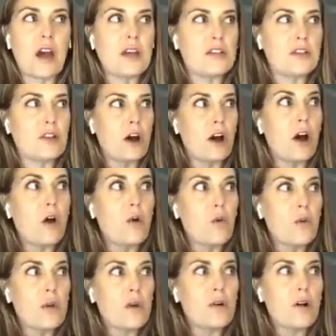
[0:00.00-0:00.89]
I saw a
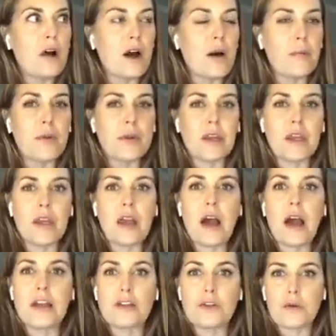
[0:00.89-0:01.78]
real
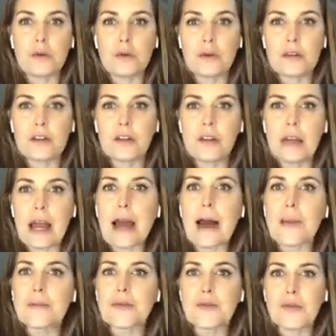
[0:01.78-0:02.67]
company. I toured the
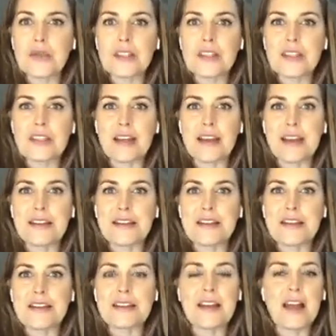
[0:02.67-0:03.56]
labs with the
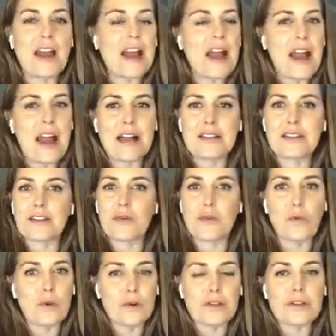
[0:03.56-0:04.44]
scientists. I asked the
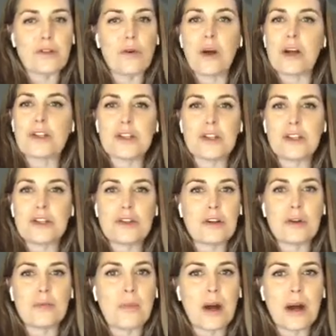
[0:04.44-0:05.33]
worst questions
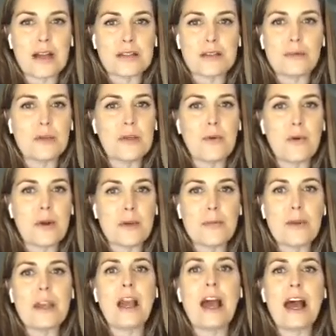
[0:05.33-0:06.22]
you could possibly want
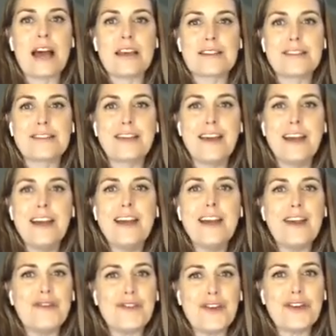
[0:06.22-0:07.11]
to be asked
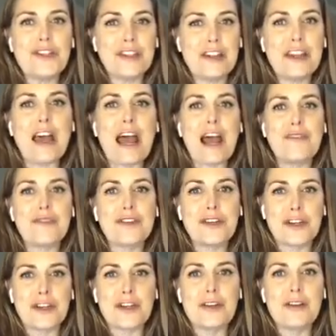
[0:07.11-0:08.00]
if you didn't
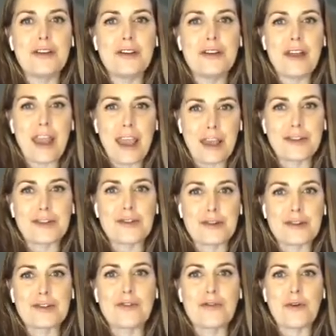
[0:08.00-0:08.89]
have good
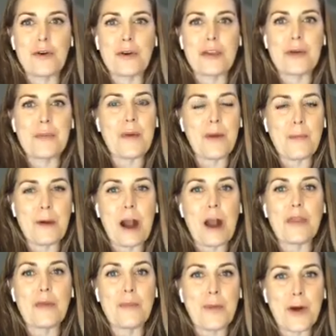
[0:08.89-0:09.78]
answers for them
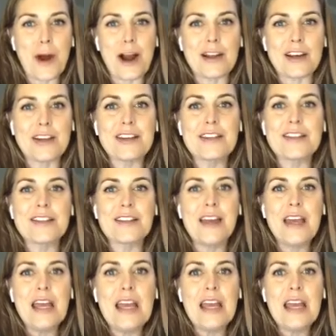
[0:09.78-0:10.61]
around the products.